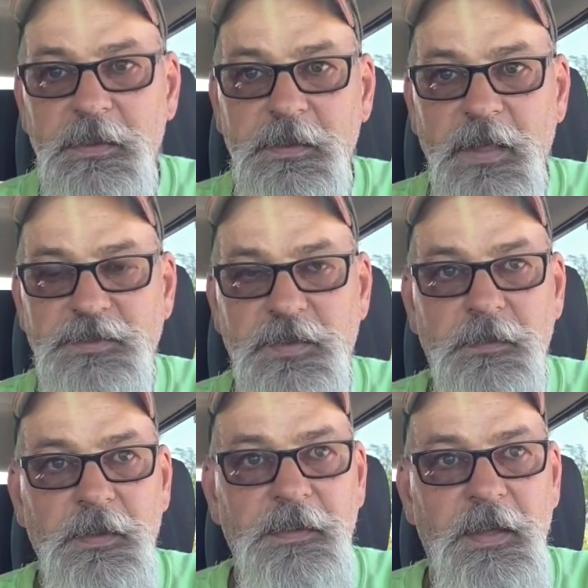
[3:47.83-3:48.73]
not screw
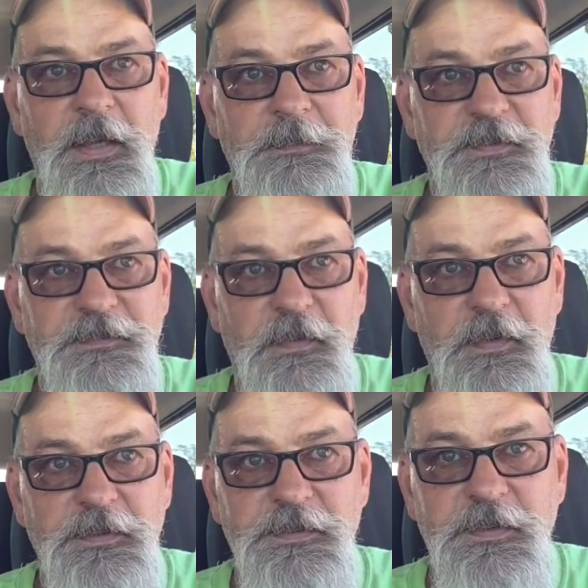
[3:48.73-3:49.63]
anything up as far
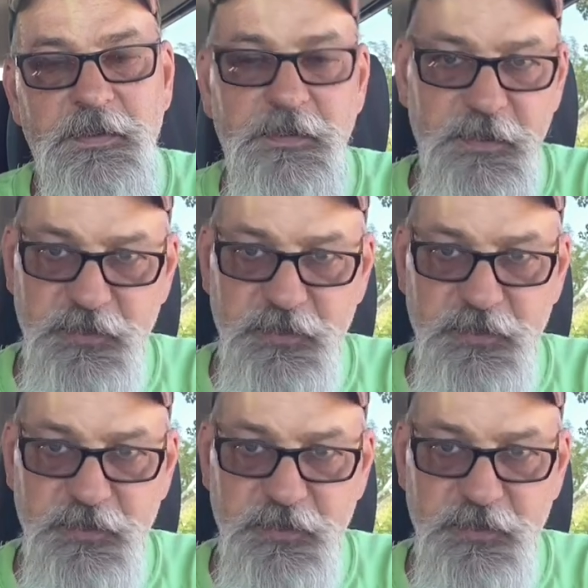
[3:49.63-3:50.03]
as the